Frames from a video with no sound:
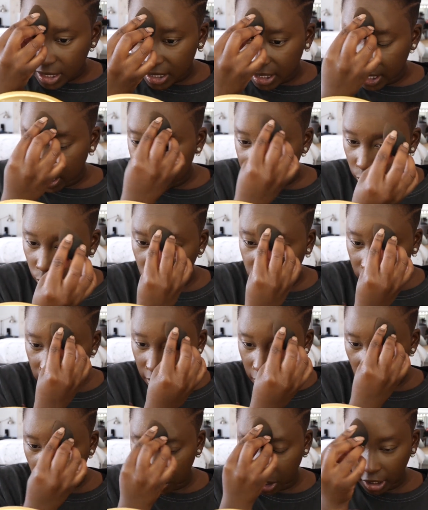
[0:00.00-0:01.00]
didn't really
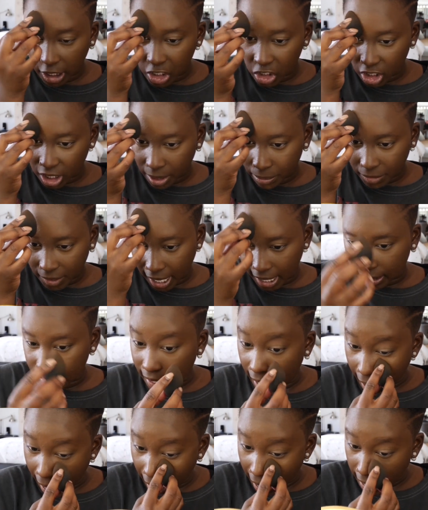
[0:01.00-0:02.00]
go to the gym like
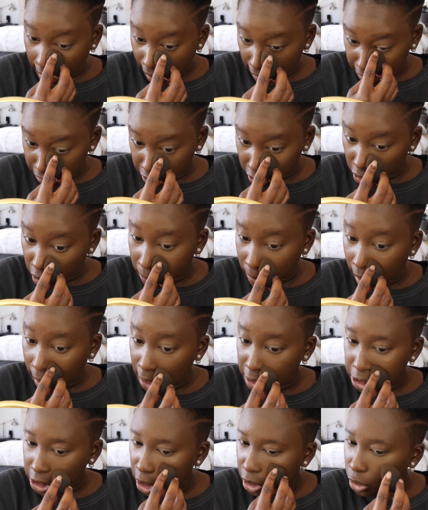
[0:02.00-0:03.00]
that, and I still
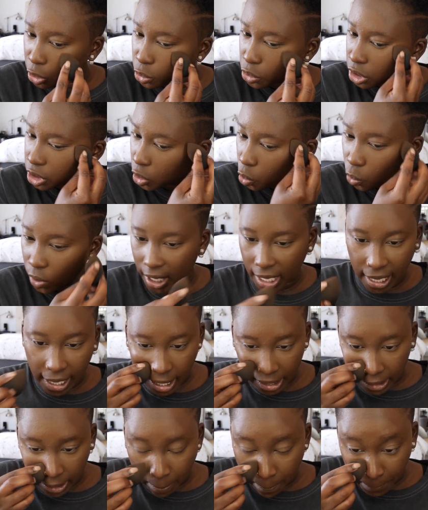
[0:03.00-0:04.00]
managed to lose the weight.
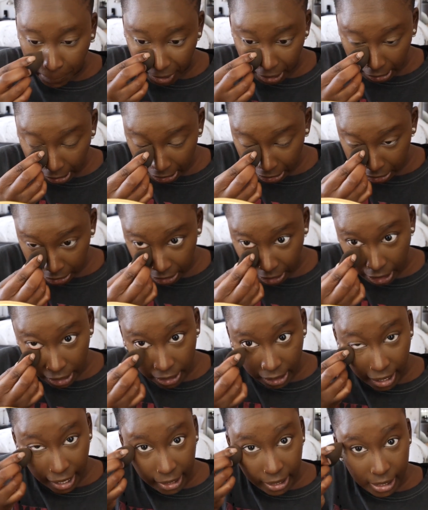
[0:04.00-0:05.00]
And the biggest thing
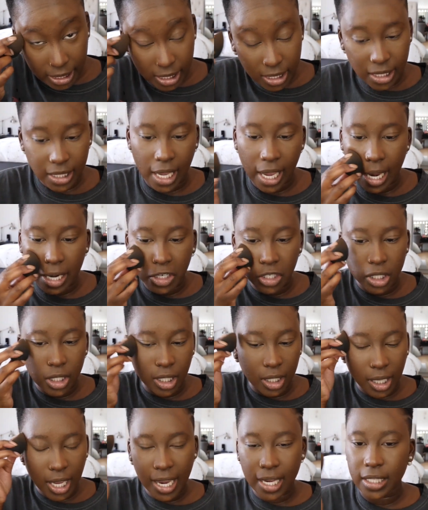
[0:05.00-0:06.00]
that I can say, just
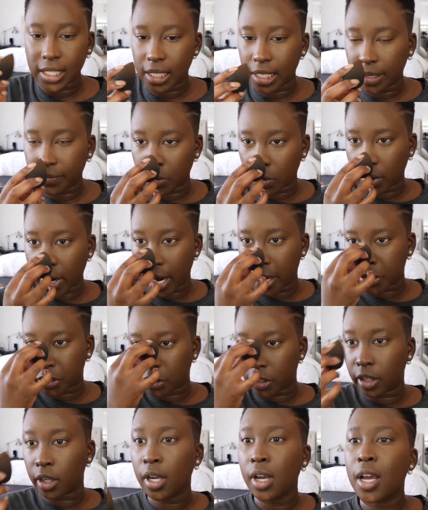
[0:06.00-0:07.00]
in case any of you guys
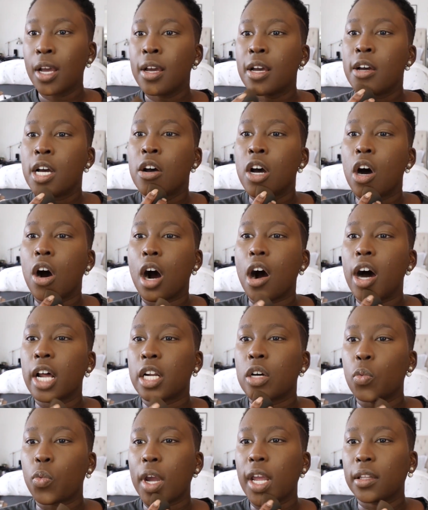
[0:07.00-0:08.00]
are
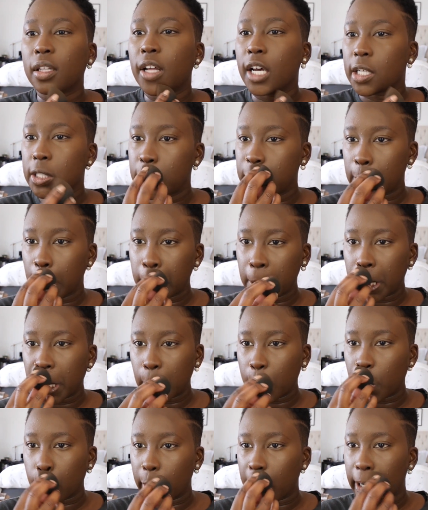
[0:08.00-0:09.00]
on a weight loss
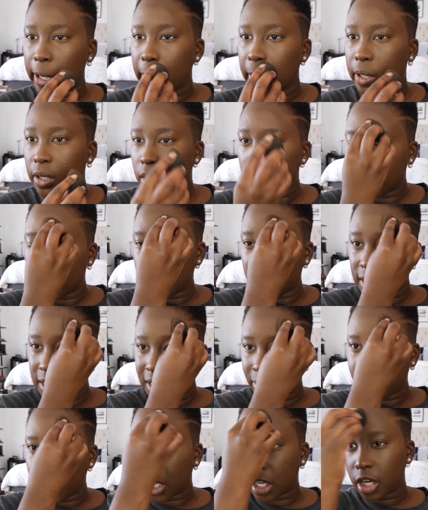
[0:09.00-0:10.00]
journey or need
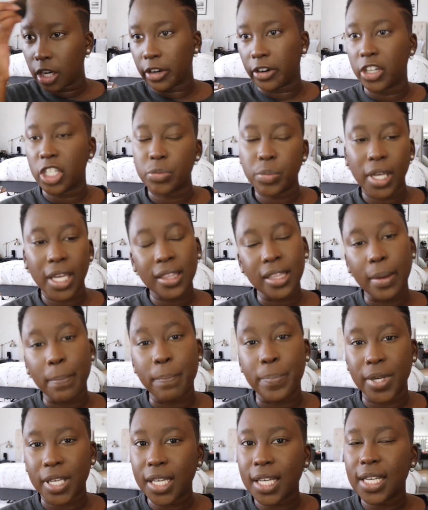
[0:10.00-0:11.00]
some encouragement, the
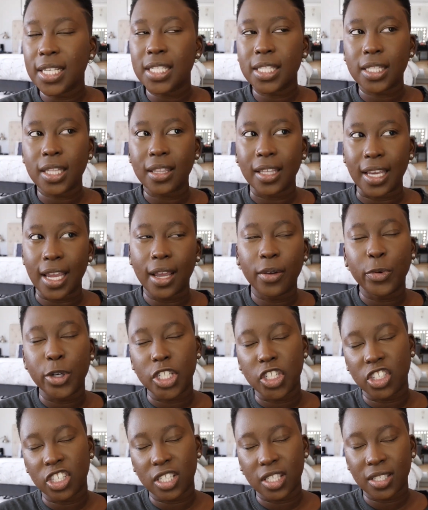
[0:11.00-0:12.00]
biggest thing,
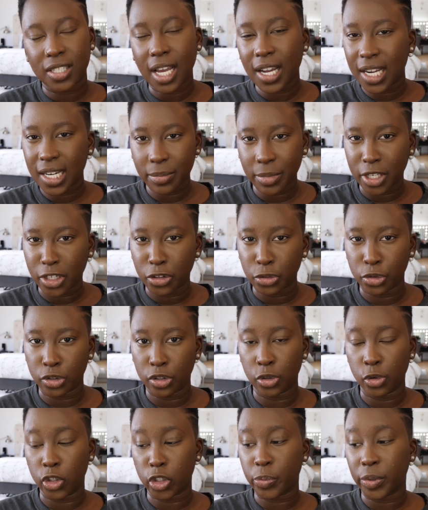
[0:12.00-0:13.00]
which this is not going to be new
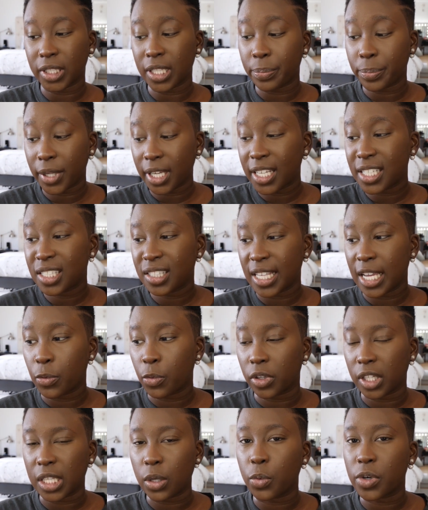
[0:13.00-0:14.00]
news, but the biggest thing
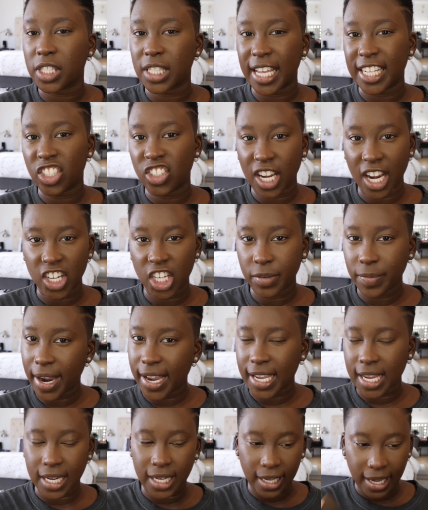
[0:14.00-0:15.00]
really was like changing
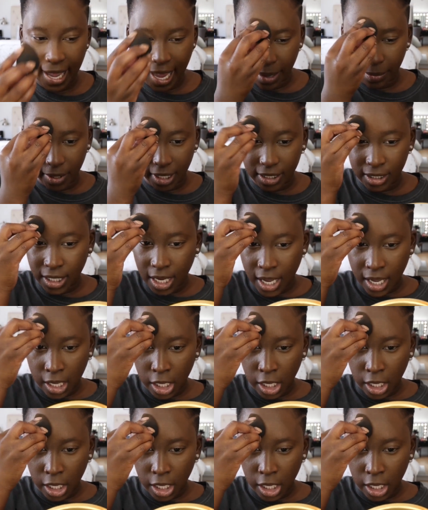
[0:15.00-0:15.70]
my eating habits.